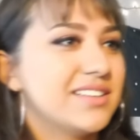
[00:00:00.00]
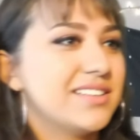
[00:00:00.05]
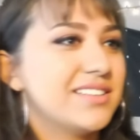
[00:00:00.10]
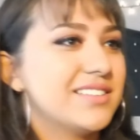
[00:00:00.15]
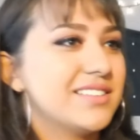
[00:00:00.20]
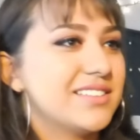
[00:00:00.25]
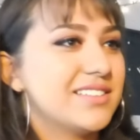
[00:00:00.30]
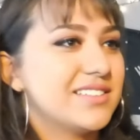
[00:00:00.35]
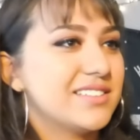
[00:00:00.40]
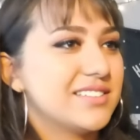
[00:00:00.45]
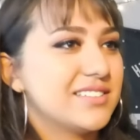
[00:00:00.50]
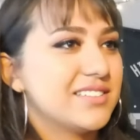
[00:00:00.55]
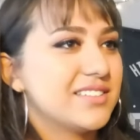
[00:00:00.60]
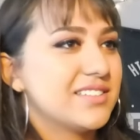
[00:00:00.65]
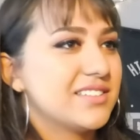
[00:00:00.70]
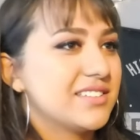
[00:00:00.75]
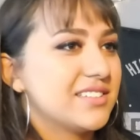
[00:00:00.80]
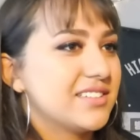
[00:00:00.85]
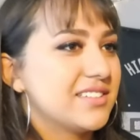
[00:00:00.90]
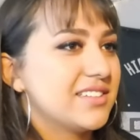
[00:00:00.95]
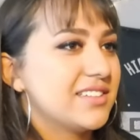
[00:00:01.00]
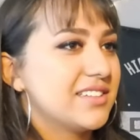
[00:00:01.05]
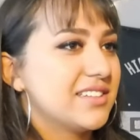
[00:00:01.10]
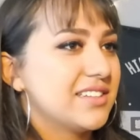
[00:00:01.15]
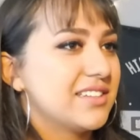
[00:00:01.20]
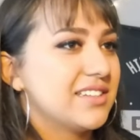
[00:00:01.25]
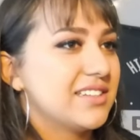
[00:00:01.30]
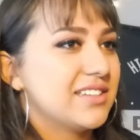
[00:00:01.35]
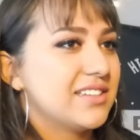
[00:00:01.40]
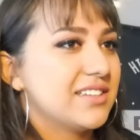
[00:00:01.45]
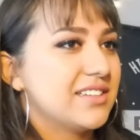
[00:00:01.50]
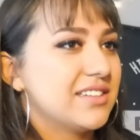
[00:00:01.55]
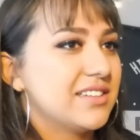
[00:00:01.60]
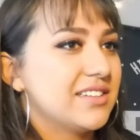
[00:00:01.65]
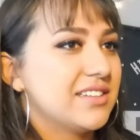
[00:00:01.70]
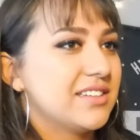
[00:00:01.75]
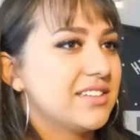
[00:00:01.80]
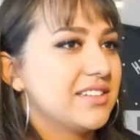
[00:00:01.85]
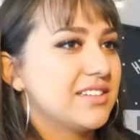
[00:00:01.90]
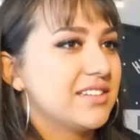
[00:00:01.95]

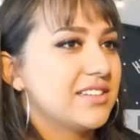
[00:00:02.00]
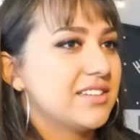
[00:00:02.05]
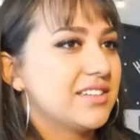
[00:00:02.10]
[no speech]